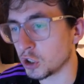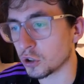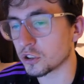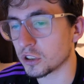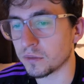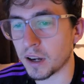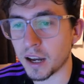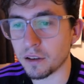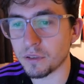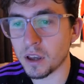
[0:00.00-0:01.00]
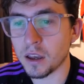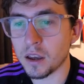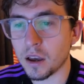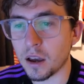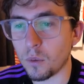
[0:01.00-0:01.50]
survive.
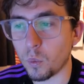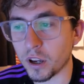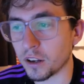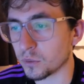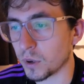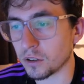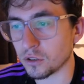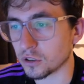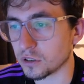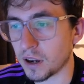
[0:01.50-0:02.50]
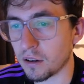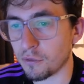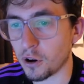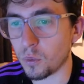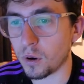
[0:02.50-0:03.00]
Wigan as well just survive on
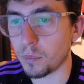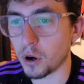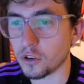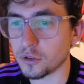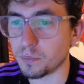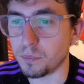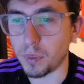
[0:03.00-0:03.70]
41 points.